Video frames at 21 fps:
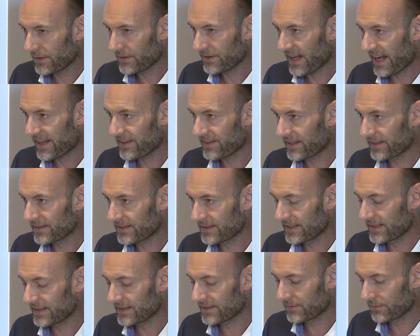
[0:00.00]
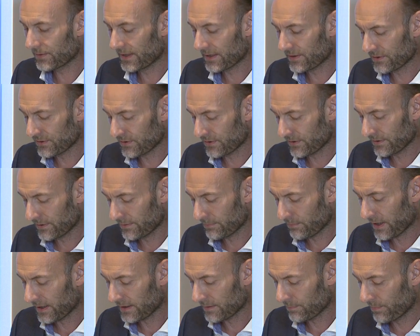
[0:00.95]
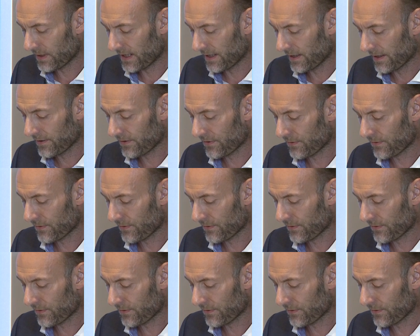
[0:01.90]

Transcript: tendencies which might be